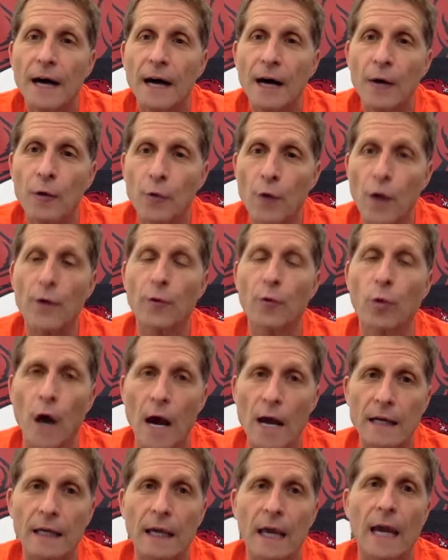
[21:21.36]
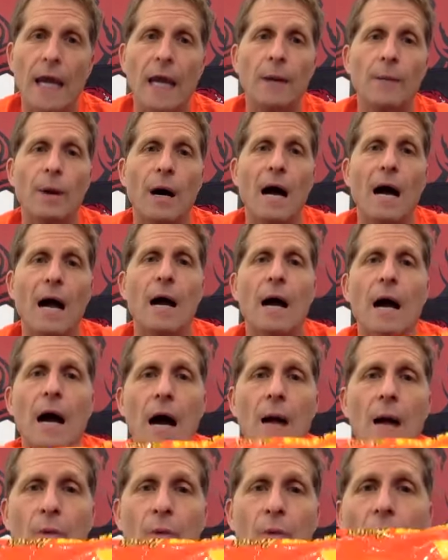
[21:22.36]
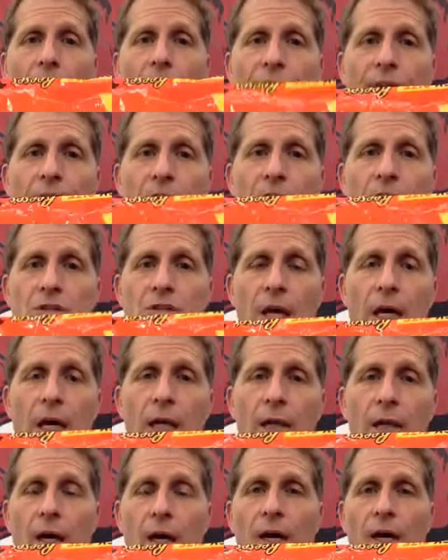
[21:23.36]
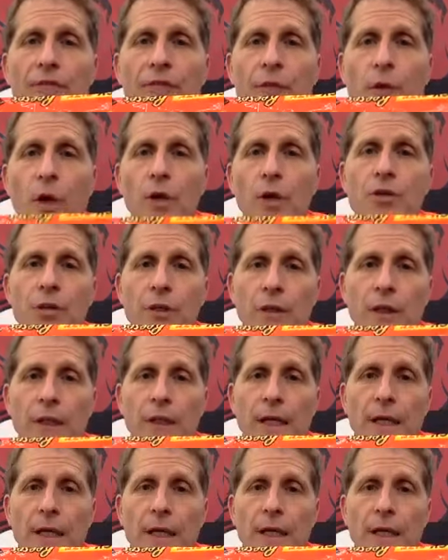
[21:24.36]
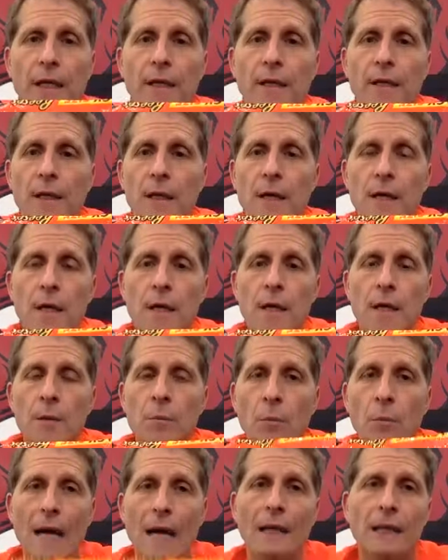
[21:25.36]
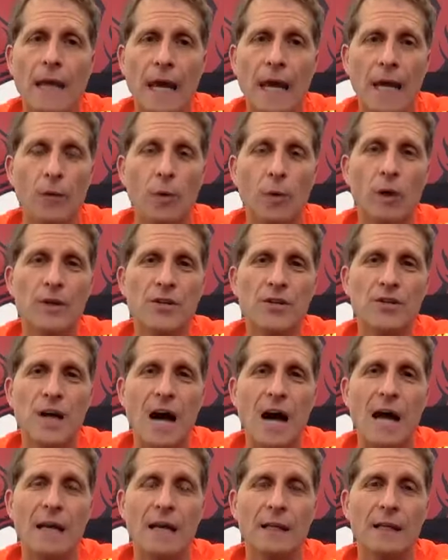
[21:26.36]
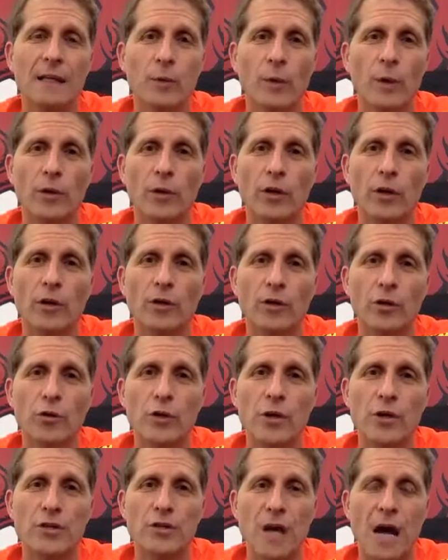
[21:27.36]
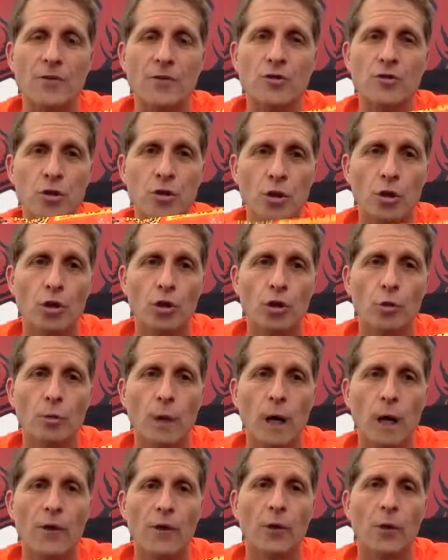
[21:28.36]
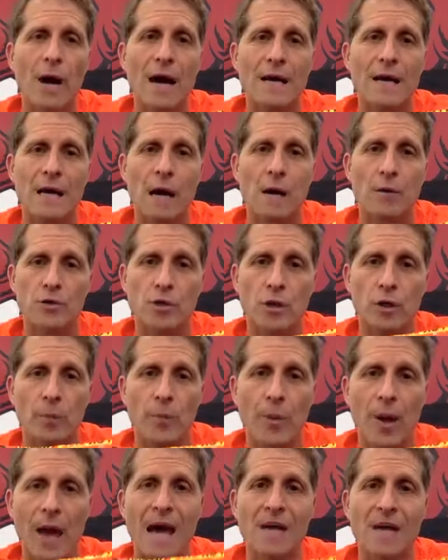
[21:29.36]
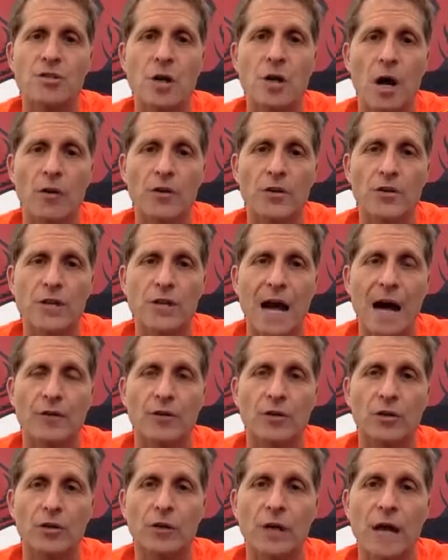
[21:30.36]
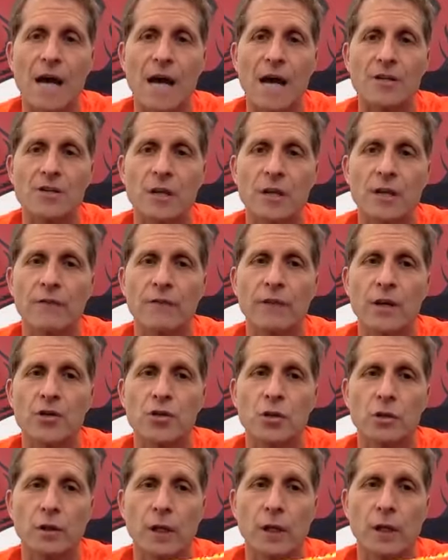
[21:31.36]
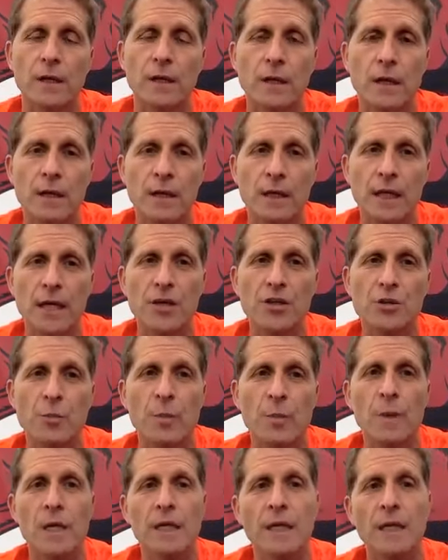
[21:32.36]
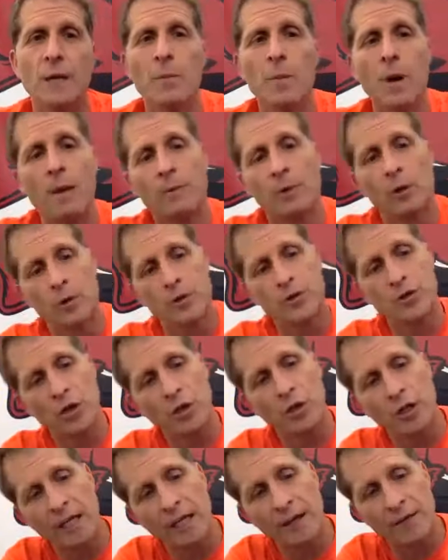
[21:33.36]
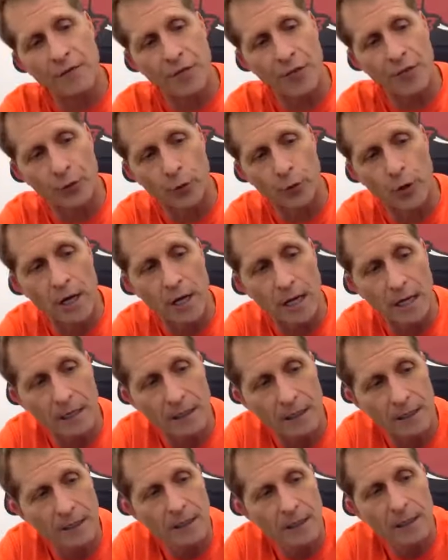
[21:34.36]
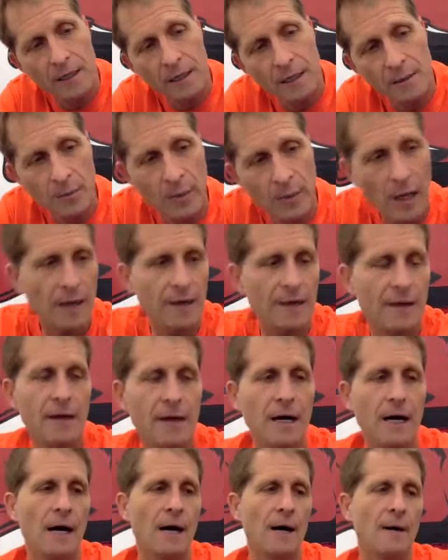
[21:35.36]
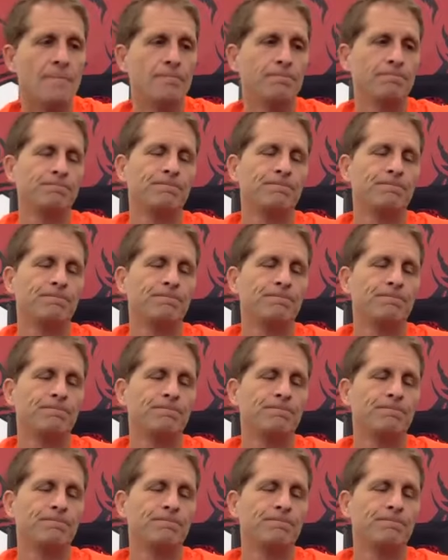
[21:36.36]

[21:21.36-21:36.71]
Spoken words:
red white game. I brought these in. Unfortunately, Mike Kaywood decided that we were going to do this on Zoom. Otherwise, I was going to pass all these out to you guys individually. Each media member was going to get three, but